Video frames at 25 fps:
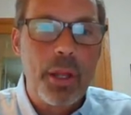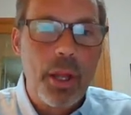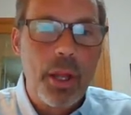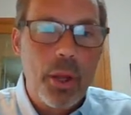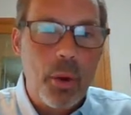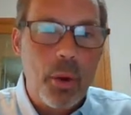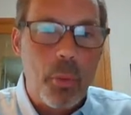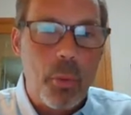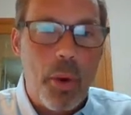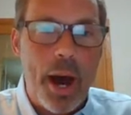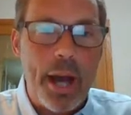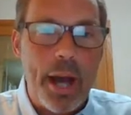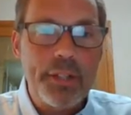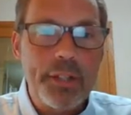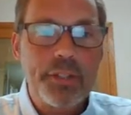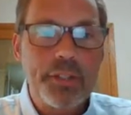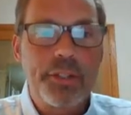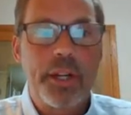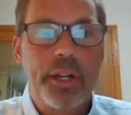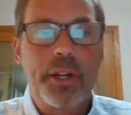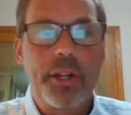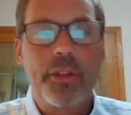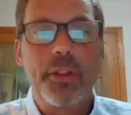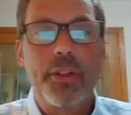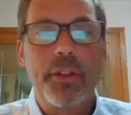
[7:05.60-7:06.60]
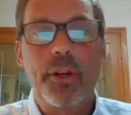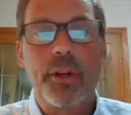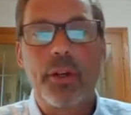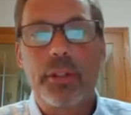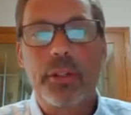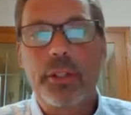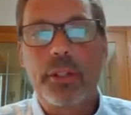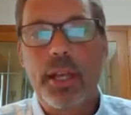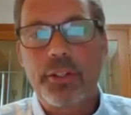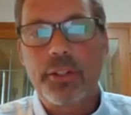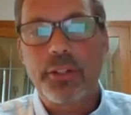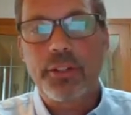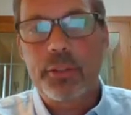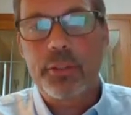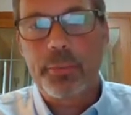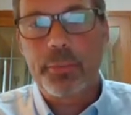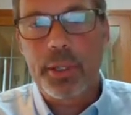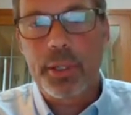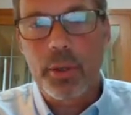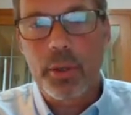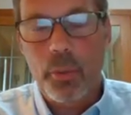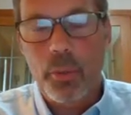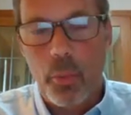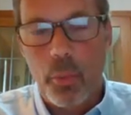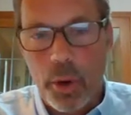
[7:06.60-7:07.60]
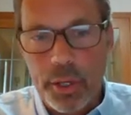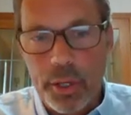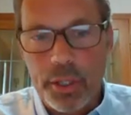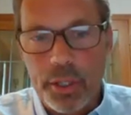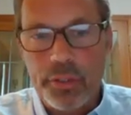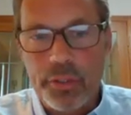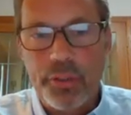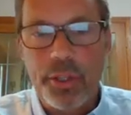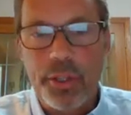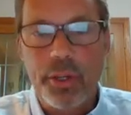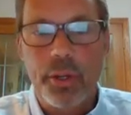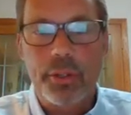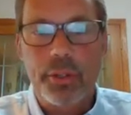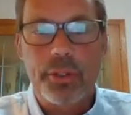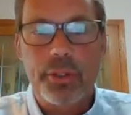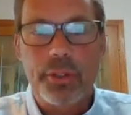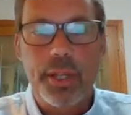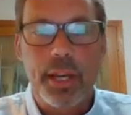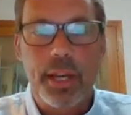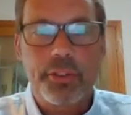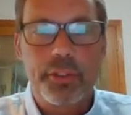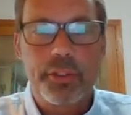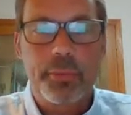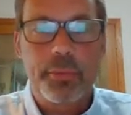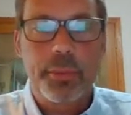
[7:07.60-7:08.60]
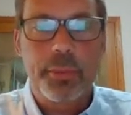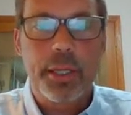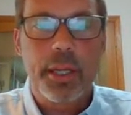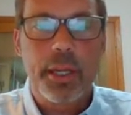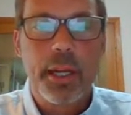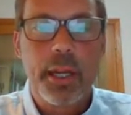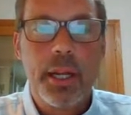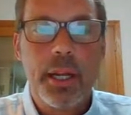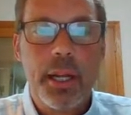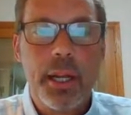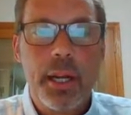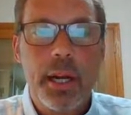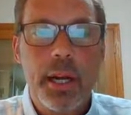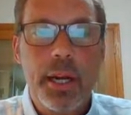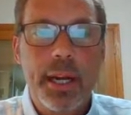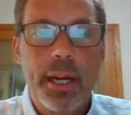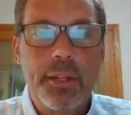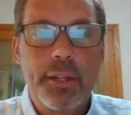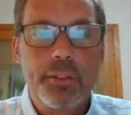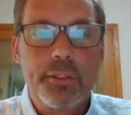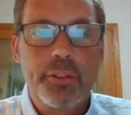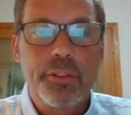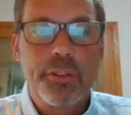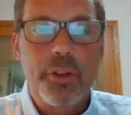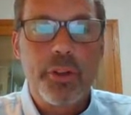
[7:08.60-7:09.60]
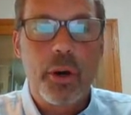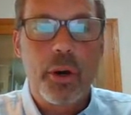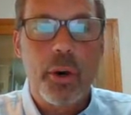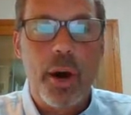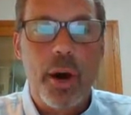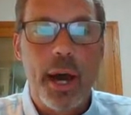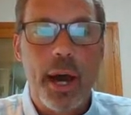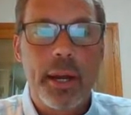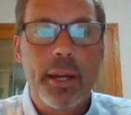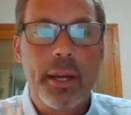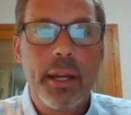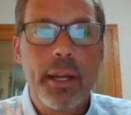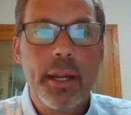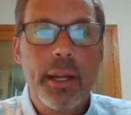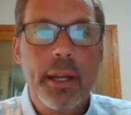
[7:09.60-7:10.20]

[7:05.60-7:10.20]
Why Study the Old Testament, What is the Old Testament, and so on.